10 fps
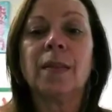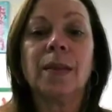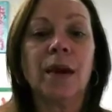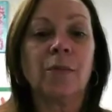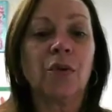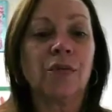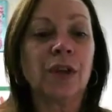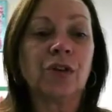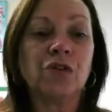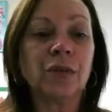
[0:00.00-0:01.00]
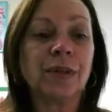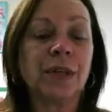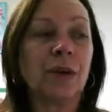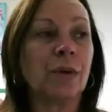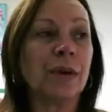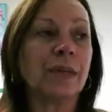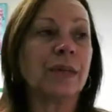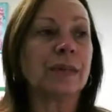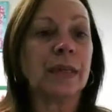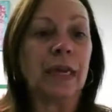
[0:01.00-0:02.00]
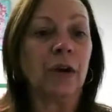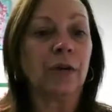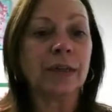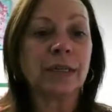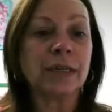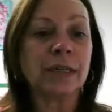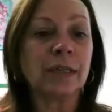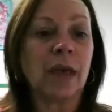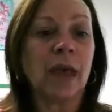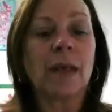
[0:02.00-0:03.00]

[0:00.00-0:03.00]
the number of injuries increase. It's an irritant.